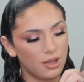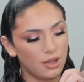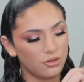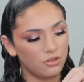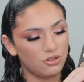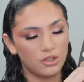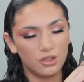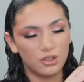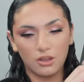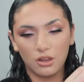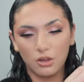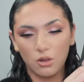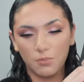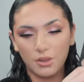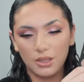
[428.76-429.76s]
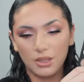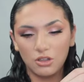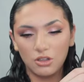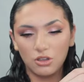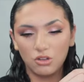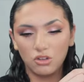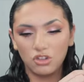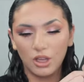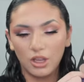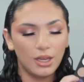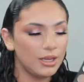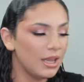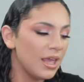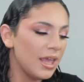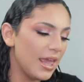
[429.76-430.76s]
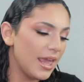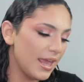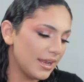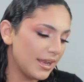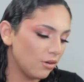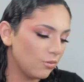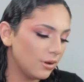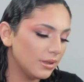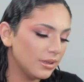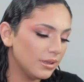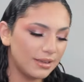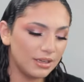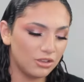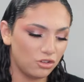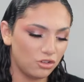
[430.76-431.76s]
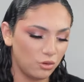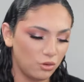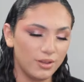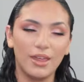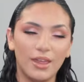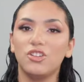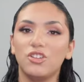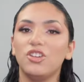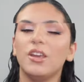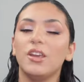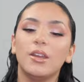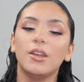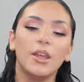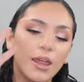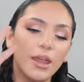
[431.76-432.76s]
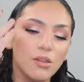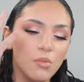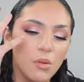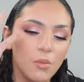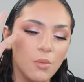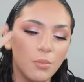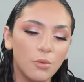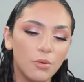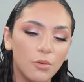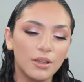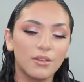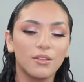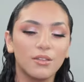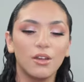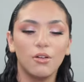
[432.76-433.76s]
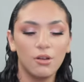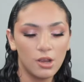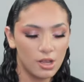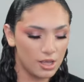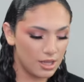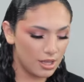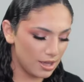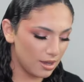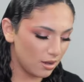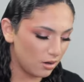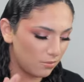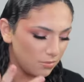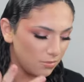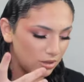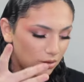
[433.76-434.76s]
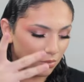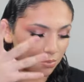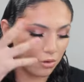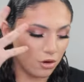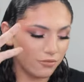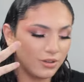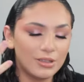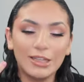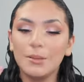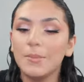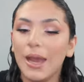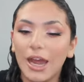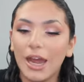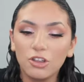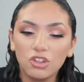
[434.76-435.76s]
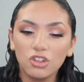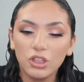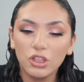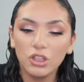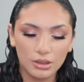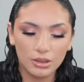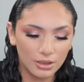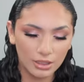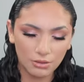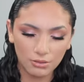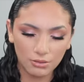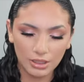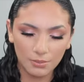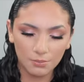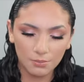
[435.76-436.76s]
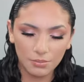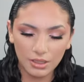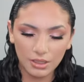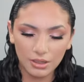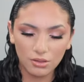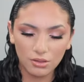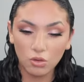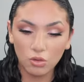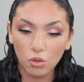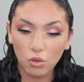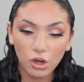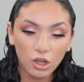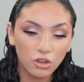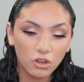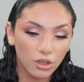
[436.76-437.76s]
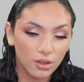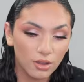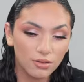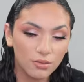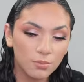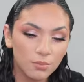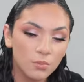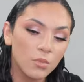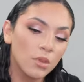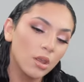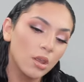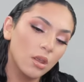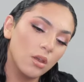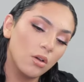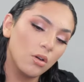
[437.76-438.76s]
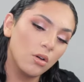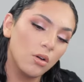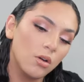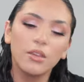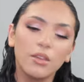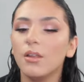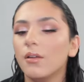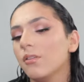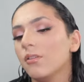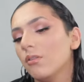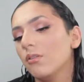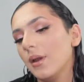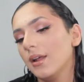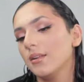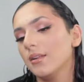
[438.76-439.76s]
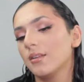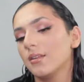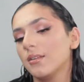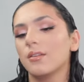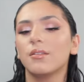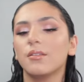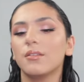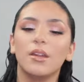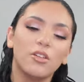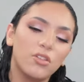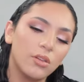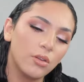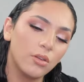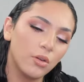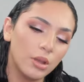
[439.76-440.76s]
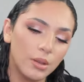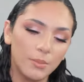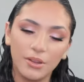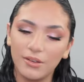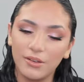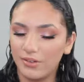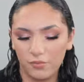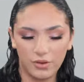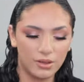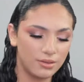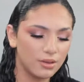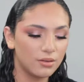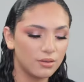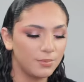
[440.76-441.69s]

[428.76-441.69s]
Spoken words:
Estrogen, this little pinky nude shade, and I really did enjoy that shade. It has a little bit of blue in it, so it didn't perfectly match like the liquid lip, but it is gorgeous. Oh, I just love the way my eye looks, and it's the way the way my entire face looks.